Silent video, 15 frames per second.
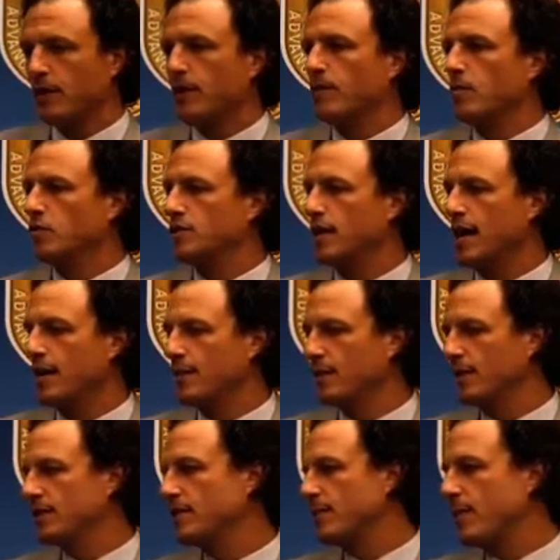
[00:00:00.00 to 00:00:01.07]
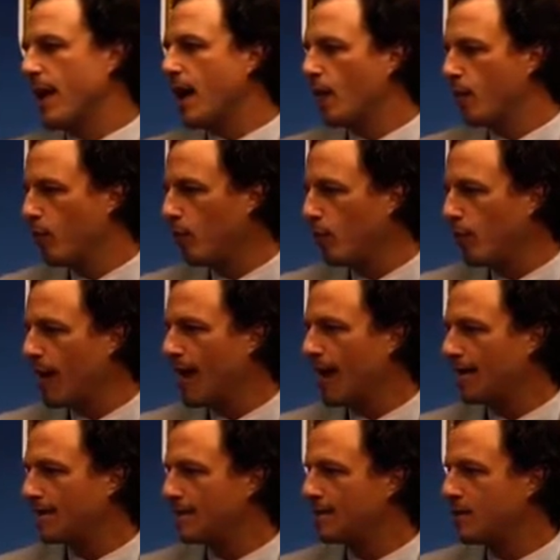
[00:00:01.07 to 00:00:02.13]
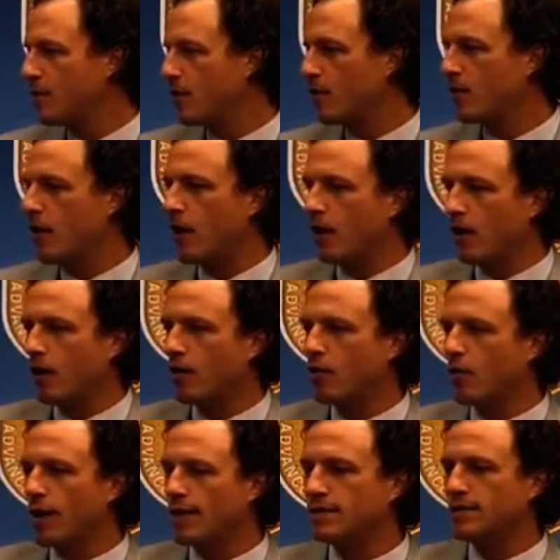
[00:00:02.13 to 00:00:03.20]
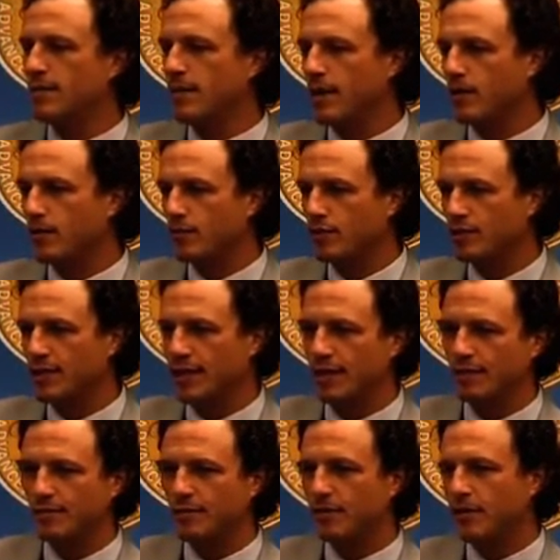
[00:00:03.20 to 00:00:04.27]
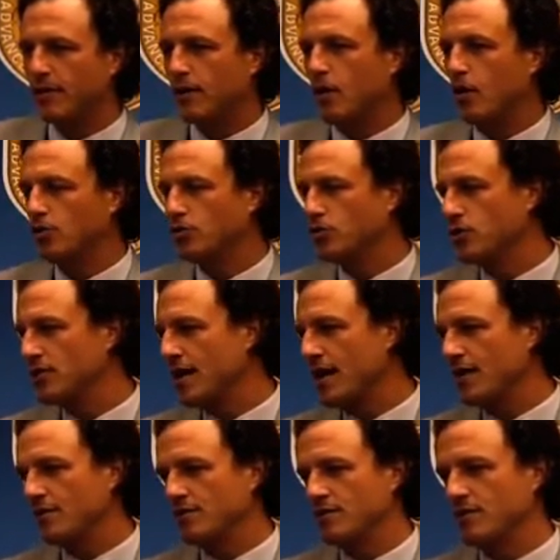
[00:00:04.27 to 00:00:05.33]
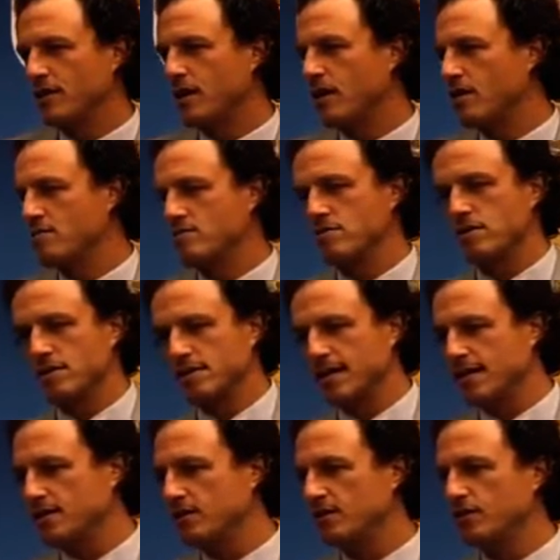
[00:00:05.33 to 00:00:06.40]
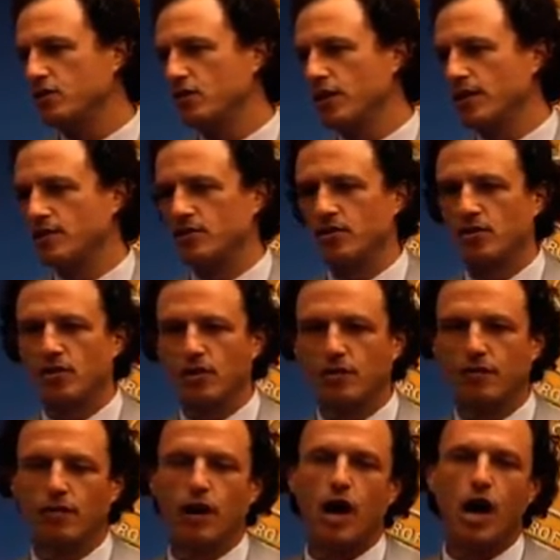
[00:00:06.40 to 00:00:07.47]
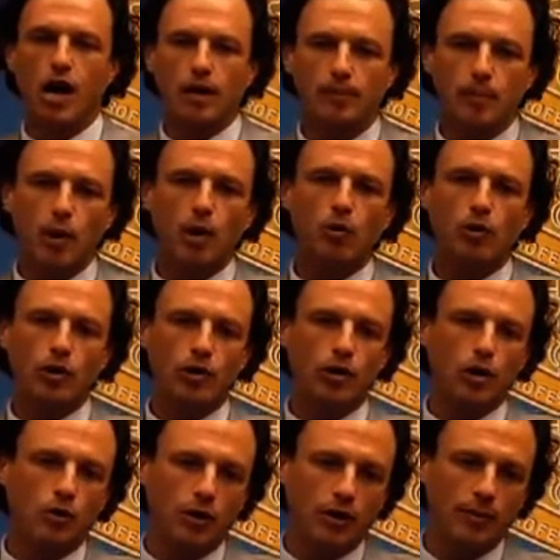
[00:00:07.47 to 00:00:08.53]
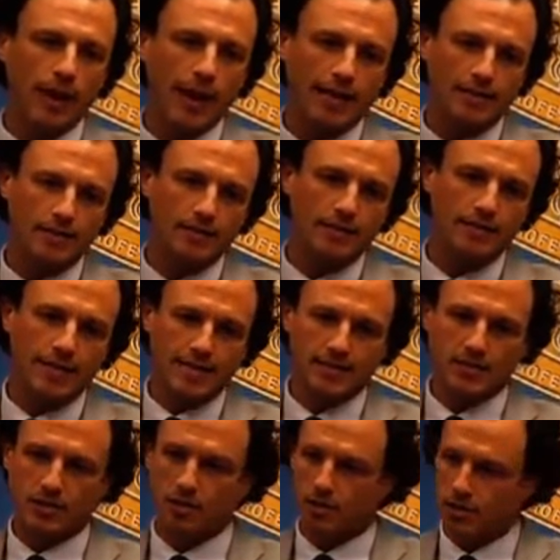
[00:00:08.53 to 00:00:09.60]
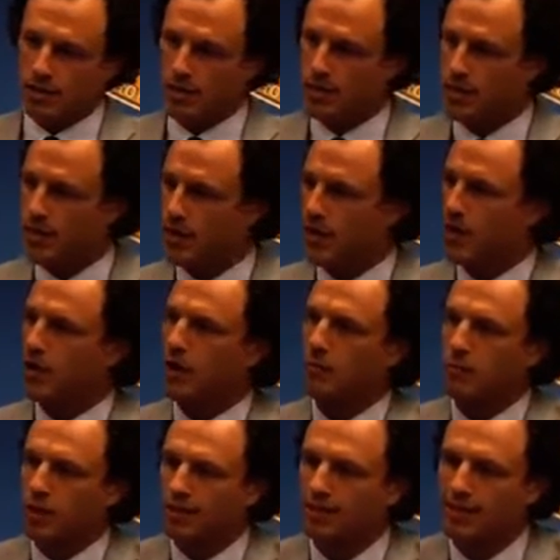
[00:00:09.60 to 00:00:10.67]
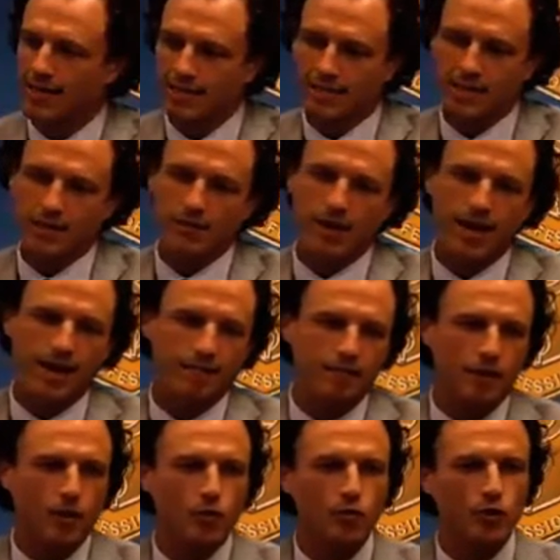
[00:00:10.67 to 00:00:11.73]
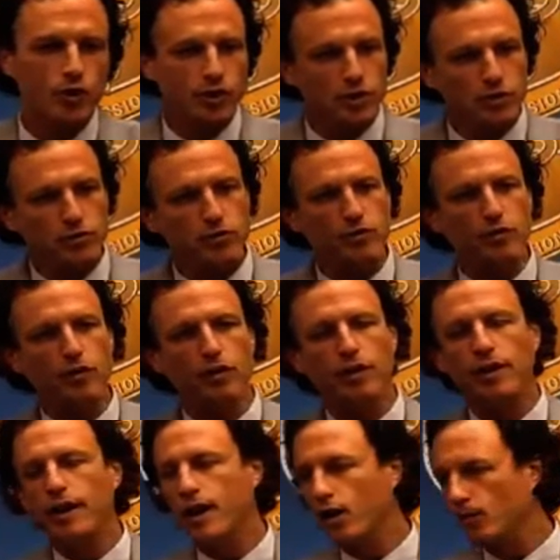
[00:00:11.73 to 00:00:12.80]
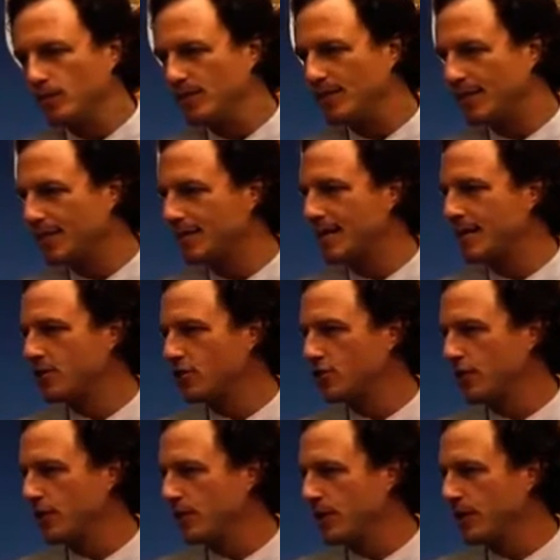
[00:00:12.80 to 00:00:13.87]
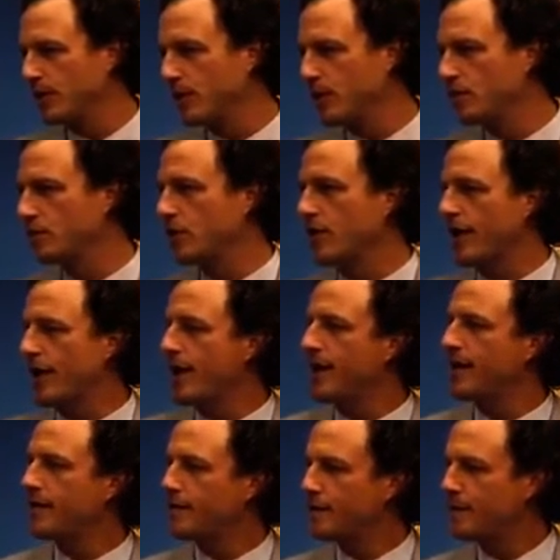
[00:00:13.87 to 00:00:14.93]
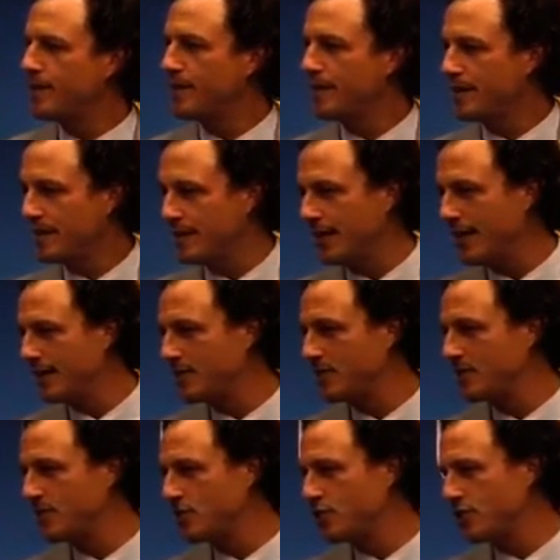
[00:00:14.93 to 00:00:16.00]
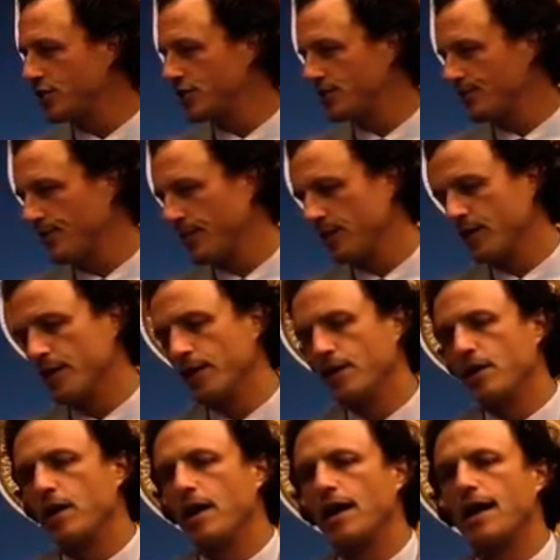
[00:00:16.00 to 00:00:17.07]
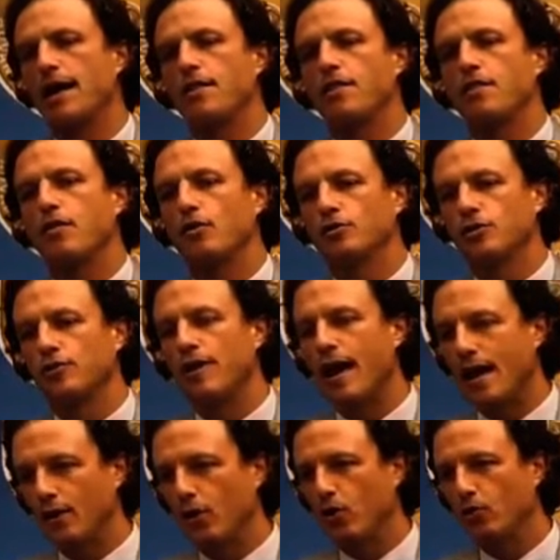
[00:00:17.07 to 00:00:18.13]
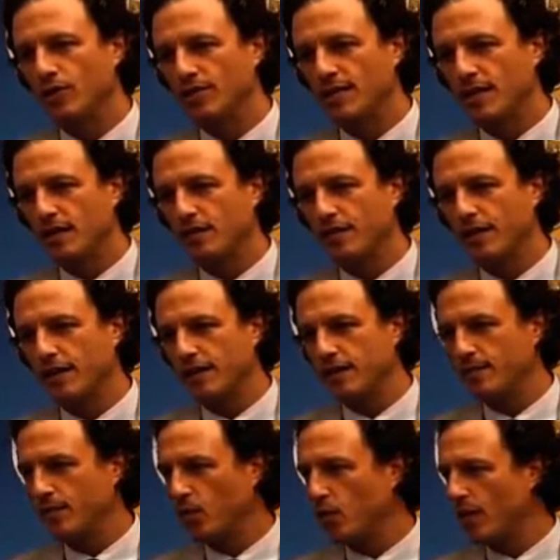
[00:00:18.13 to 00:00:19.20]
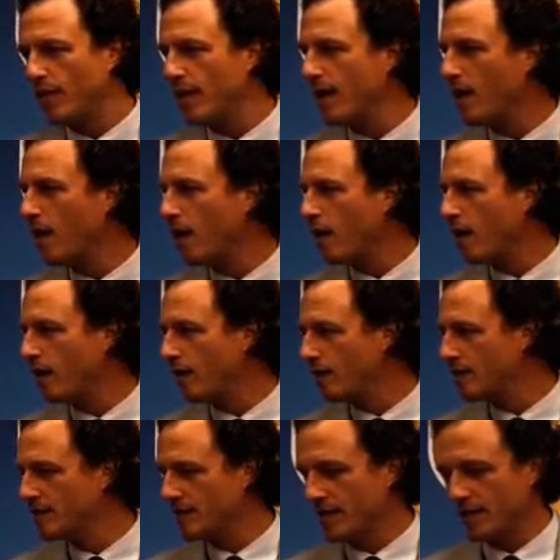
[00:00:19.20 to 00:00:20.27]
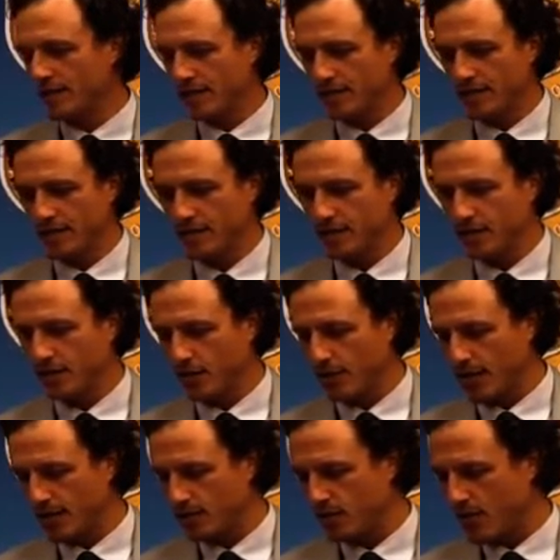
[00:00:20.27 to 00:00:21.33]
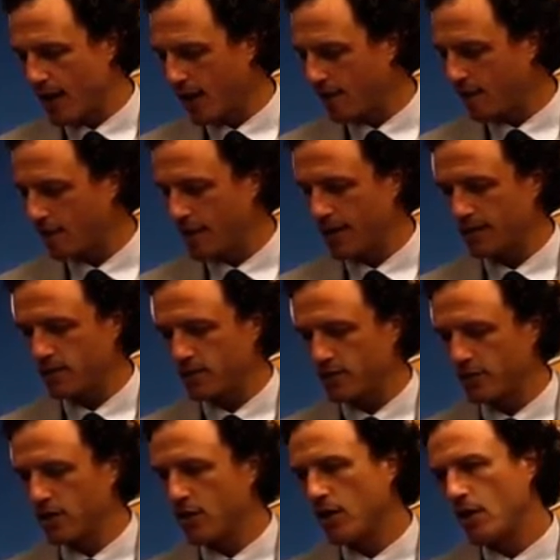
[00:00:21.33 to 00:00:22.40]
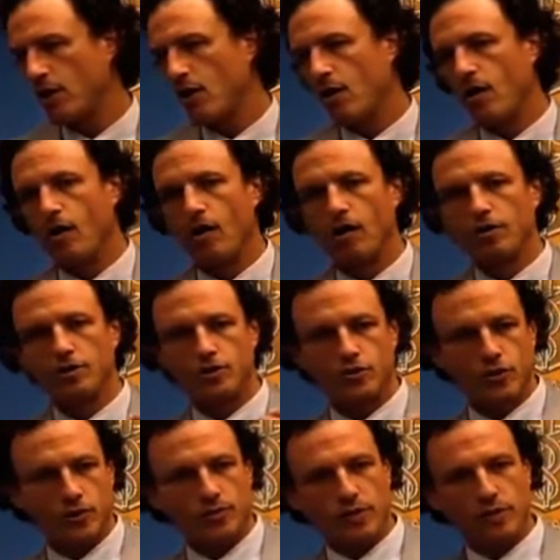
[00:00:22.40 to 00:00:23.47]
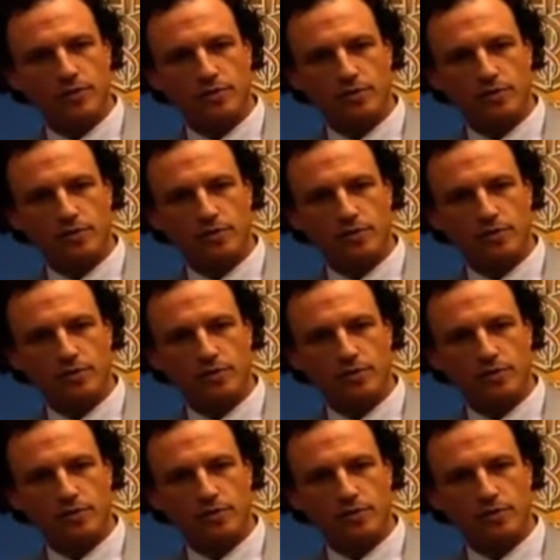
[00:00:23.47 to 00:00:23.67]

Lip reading: Most commonly is a palpable mass, though there are other ways that men will present. Ultrasounds are the test of choice to look for a hypoechoic mass of the testicle. There are blood tests that we have that are really useful and help dictate treatment. Those are AFP and HCG. Those are not always elevated, but when they are in the setting of a testicular mass, you have your answer. All treatment